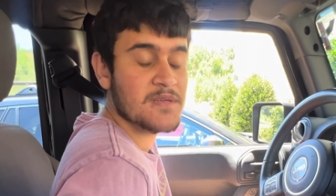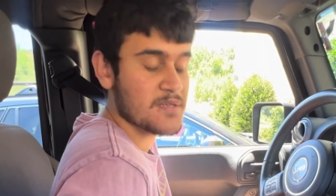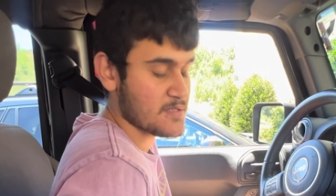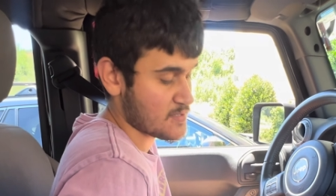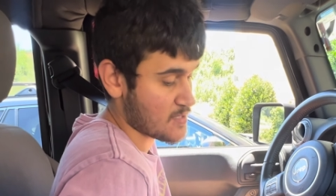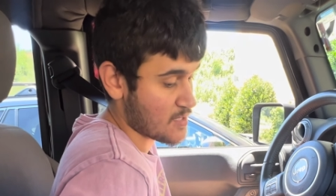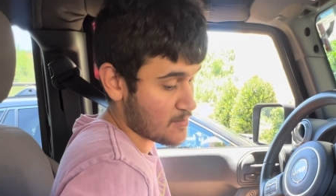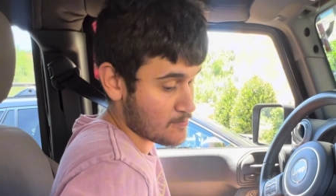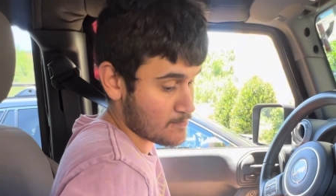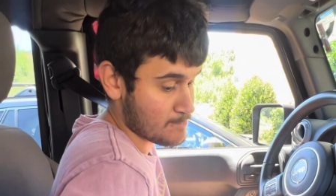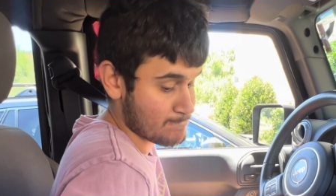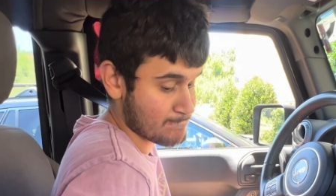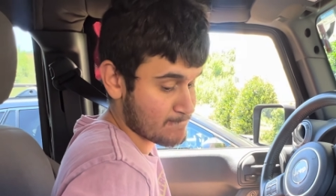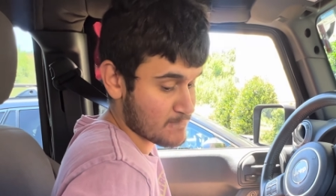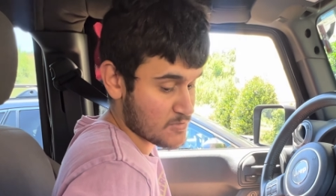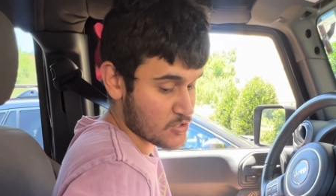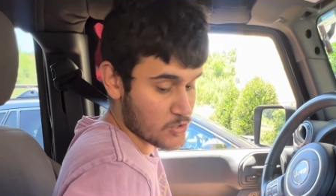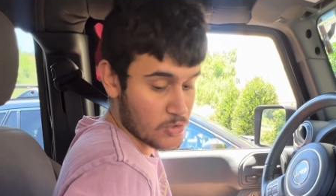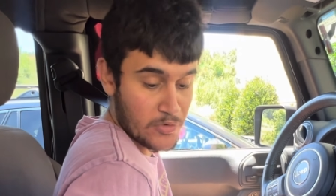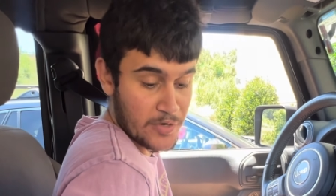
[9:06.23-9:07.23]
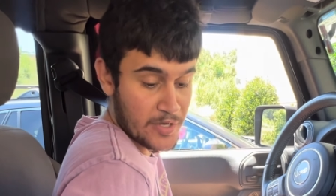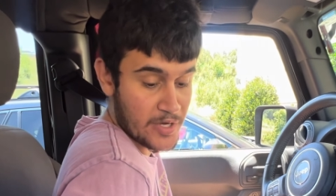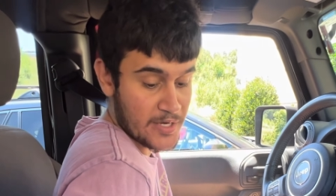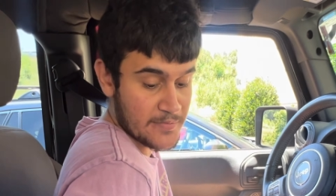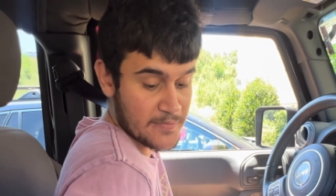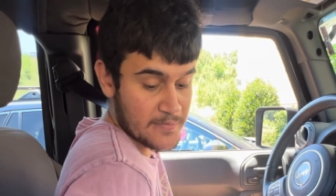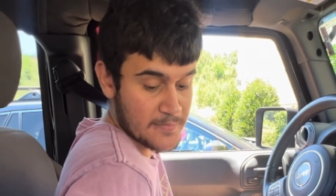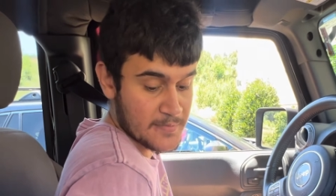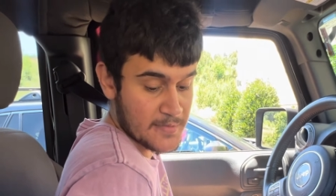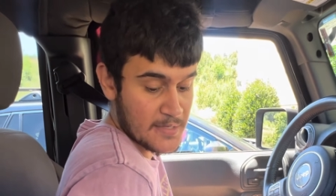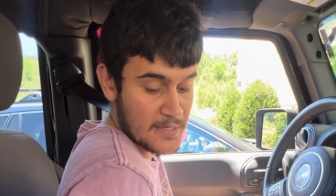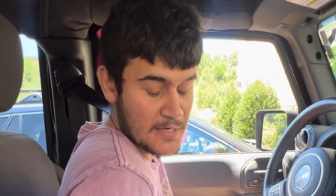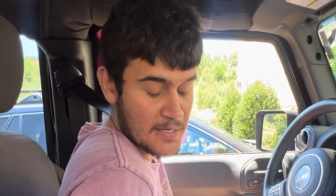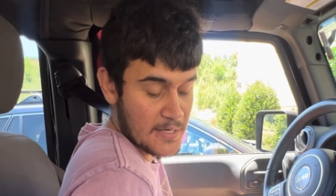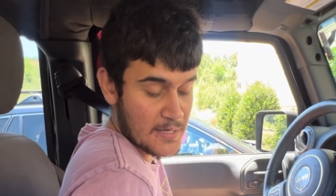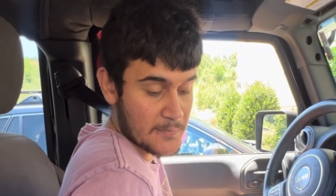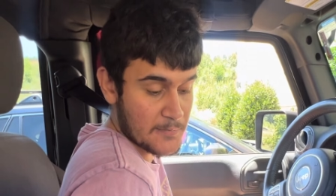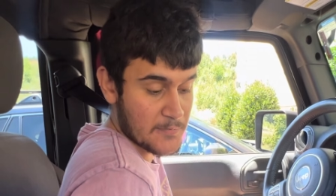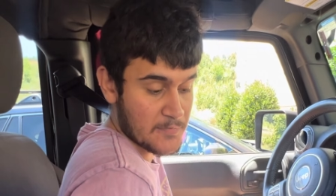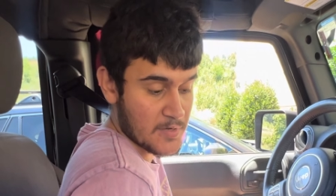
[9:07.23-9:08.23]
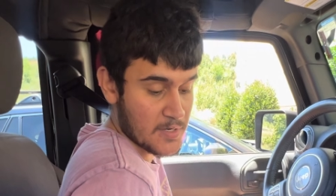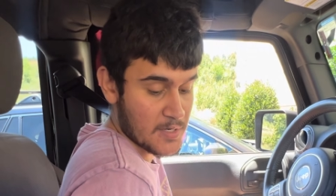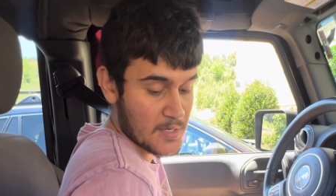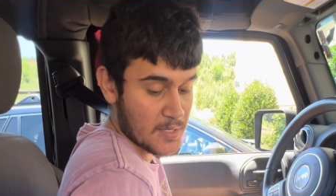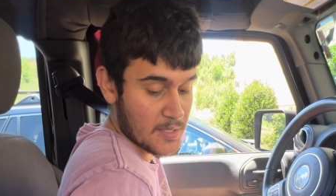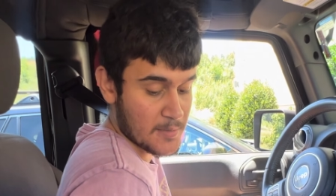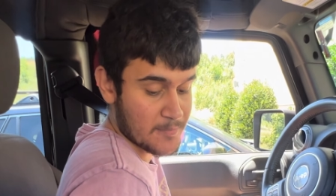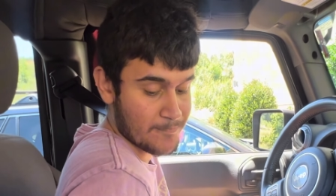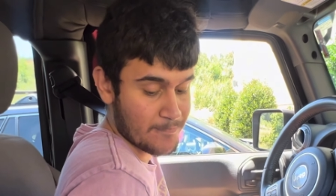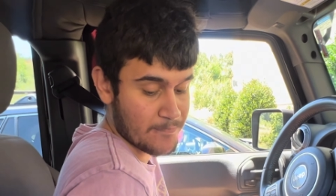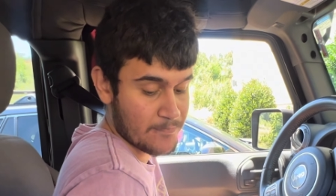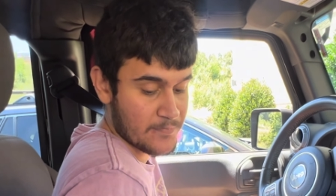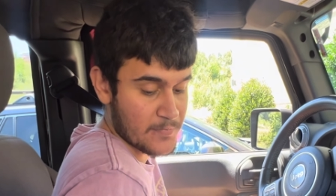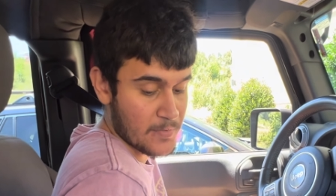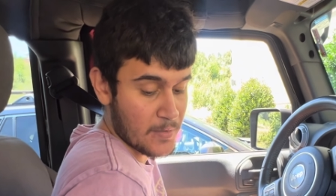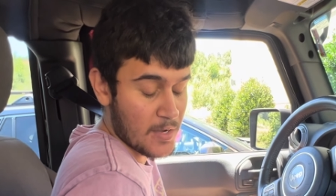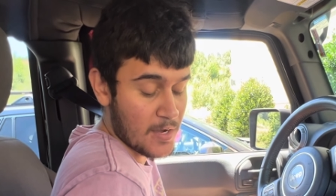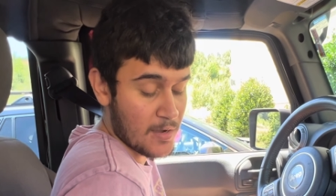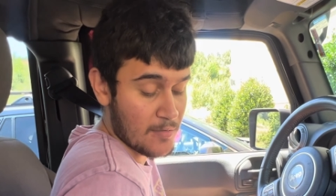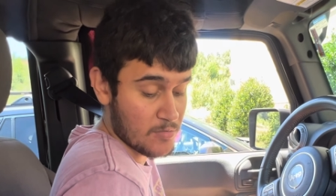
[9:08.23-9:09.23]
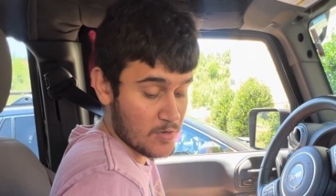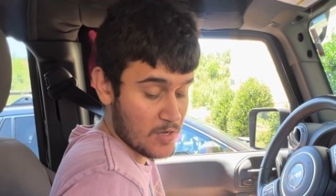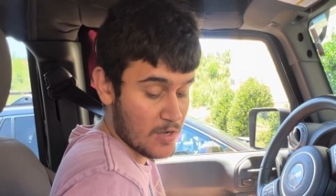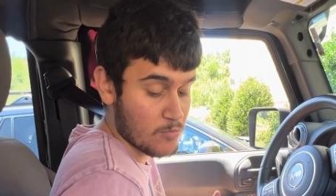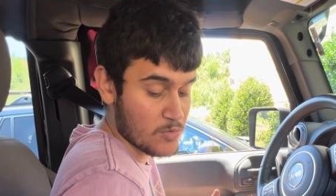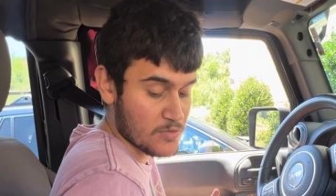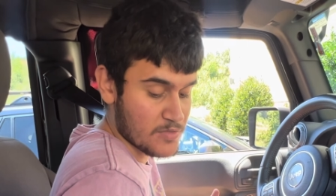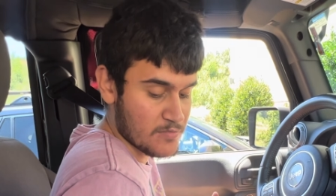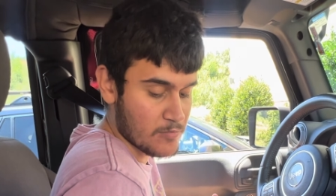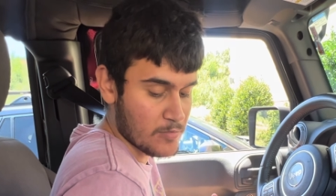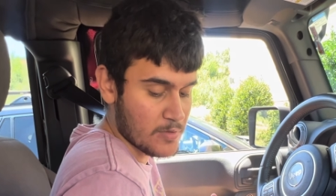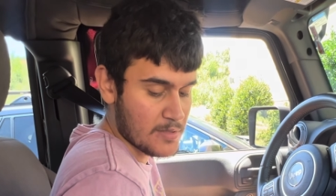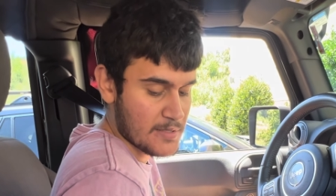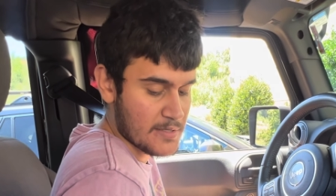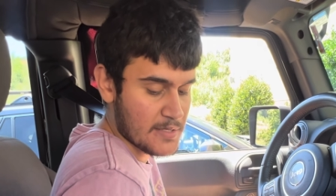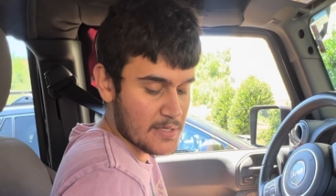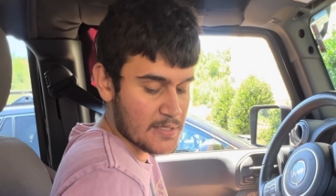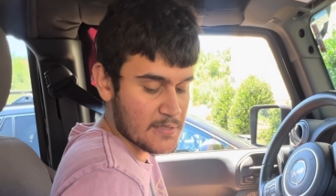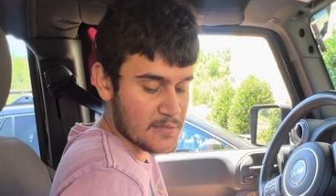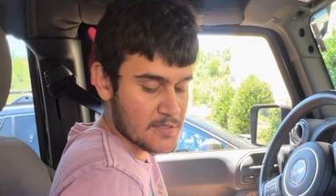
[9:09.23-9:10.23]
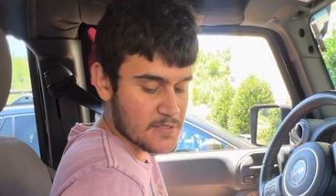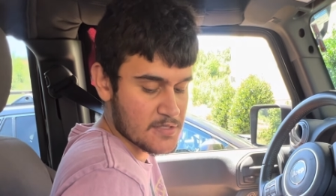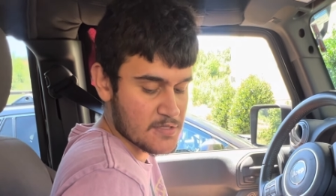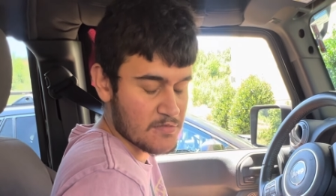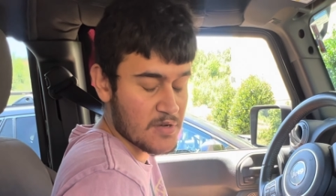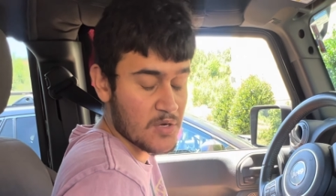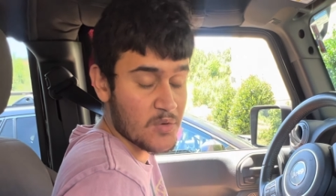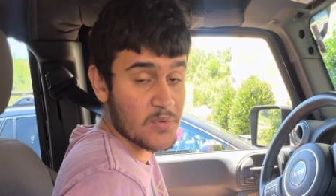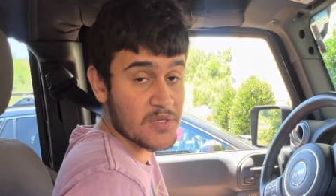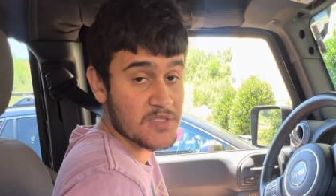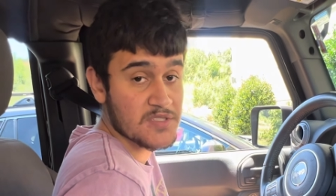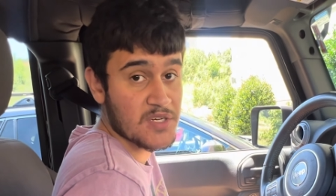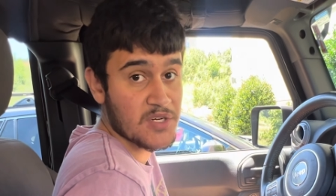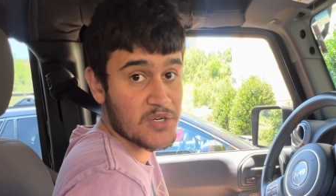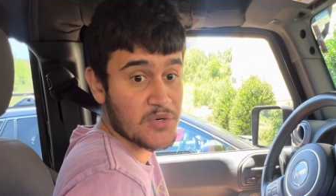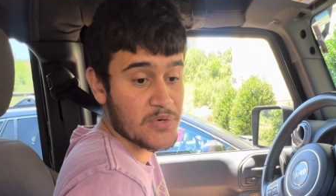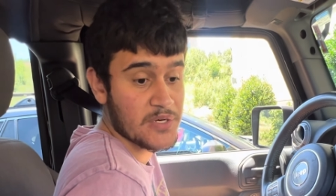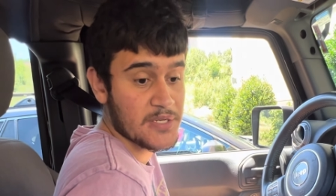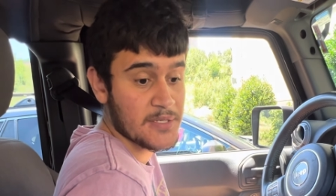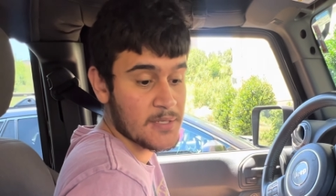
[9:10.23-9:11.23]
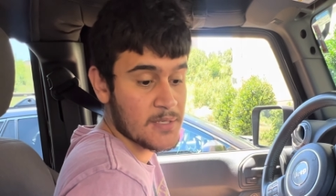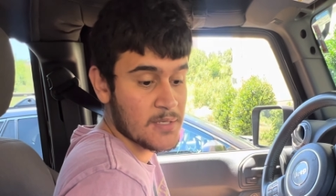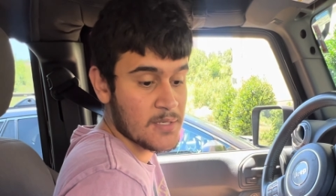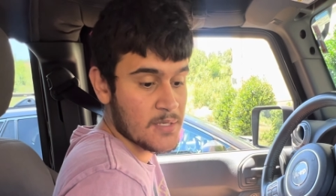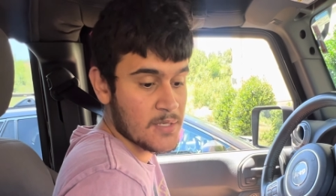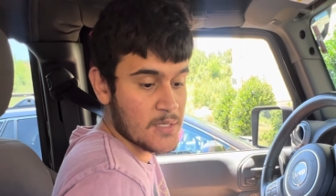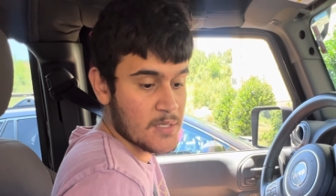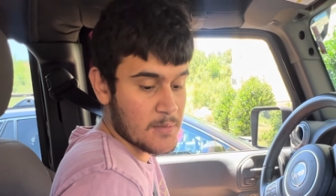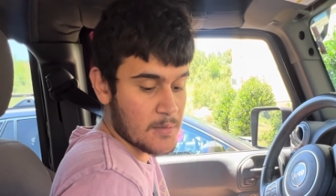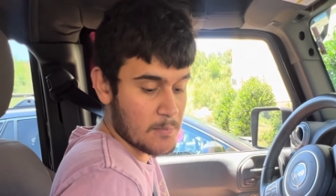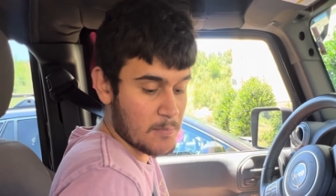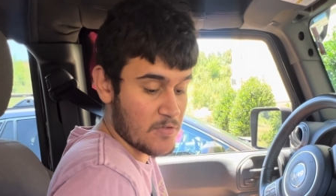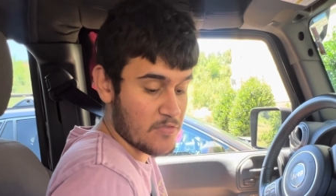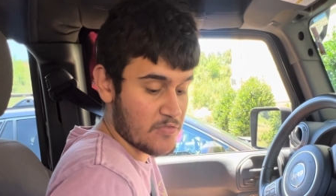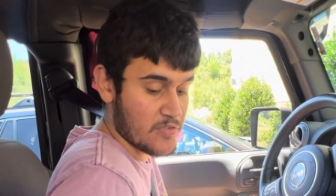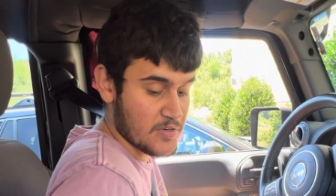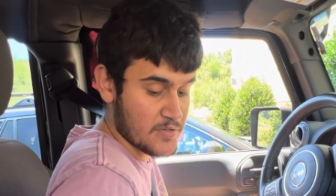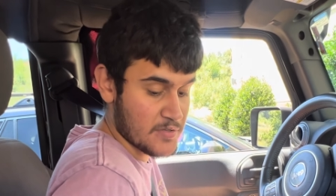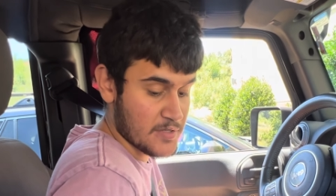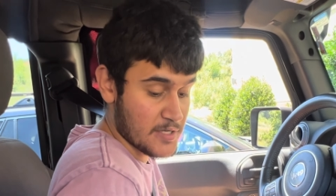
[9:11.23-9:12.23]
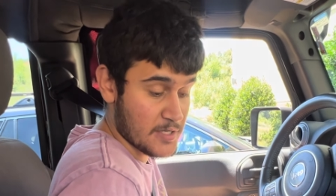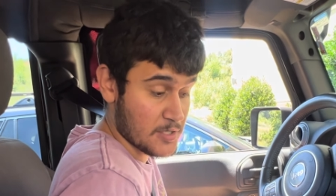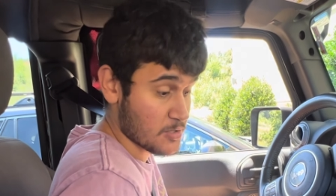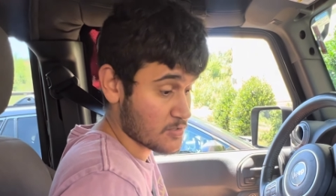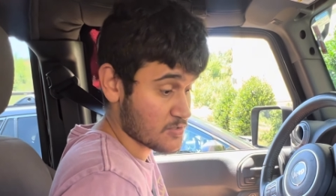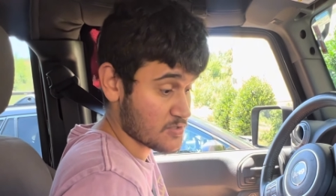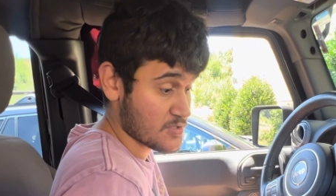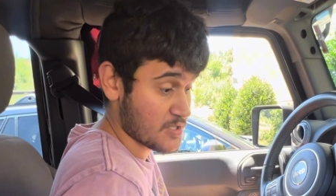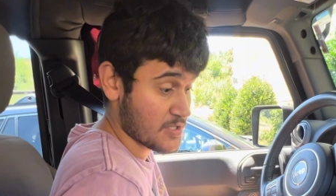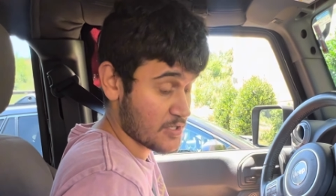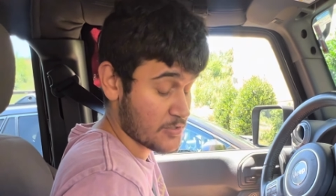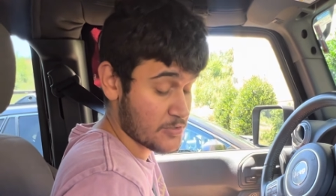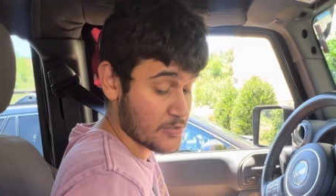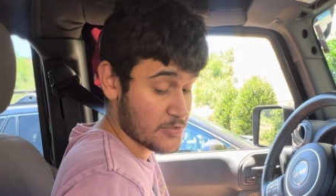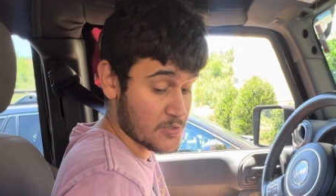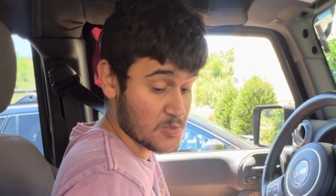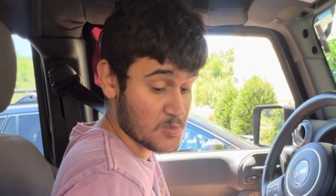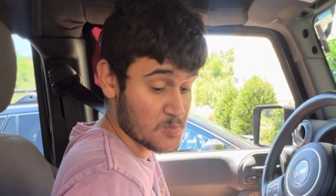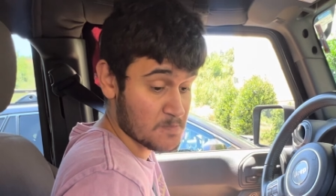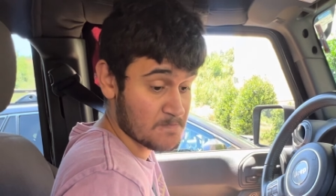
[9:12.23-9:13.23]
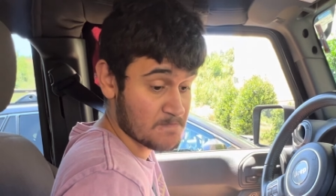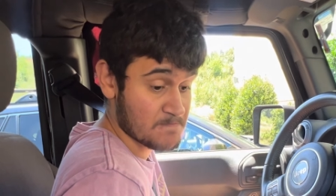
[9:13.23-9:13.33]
Some sure not. And I've uh, I would really eat this if I was hungry. My friend Diego is here too.